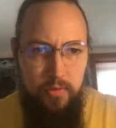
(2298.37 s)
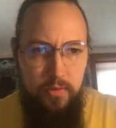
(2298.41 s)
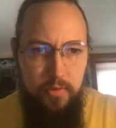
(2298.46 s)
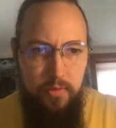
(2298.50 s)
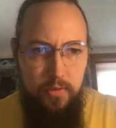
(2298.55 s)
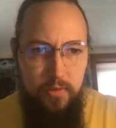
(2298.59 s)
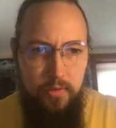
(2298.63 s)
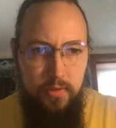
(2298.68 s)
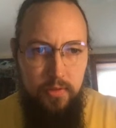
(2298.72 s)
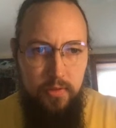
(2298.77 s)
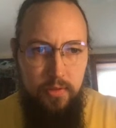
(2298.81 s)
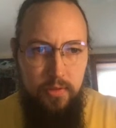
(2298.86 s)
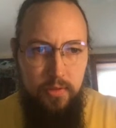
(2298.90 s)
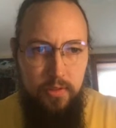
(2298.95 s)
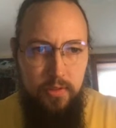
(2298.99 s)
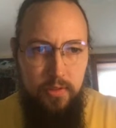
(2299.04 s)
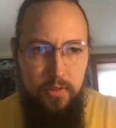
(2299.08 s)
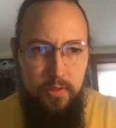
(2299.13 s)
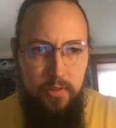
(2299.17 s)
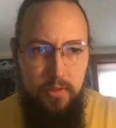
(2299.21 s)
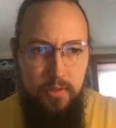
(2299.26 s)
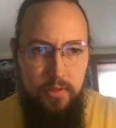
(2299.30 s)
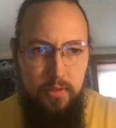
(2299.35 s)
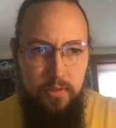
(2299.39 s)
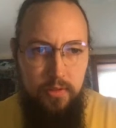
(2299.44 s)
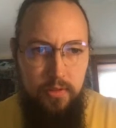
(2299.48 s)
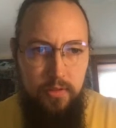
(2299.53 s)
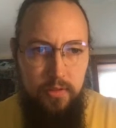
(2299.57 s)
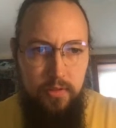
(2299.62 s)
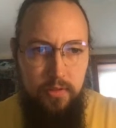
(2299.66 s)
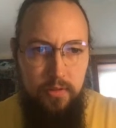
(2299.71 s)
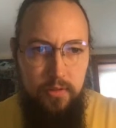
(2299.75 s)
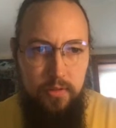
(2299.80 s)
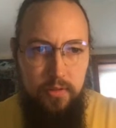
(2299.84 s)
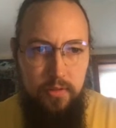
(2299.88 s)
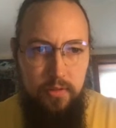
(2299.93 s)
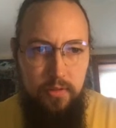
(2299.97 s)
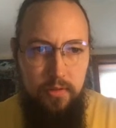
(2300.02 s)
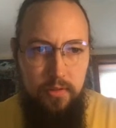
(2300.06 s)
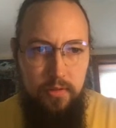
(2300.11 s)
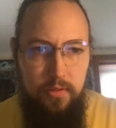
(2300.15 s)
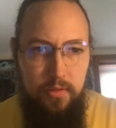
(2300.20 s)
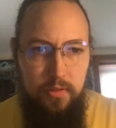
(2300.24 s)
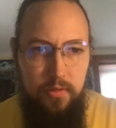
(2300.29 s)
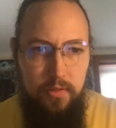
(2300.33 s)

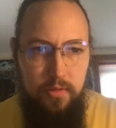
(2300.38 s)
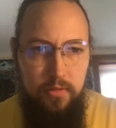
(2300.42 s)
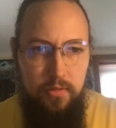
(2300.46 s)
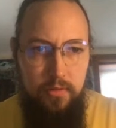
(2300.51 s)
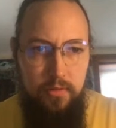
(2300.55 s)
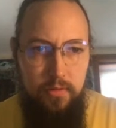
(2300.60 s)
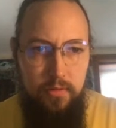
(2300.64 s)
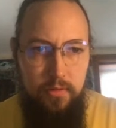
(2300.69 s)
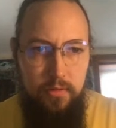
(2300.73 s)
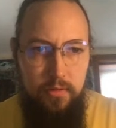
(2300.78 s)
(silence)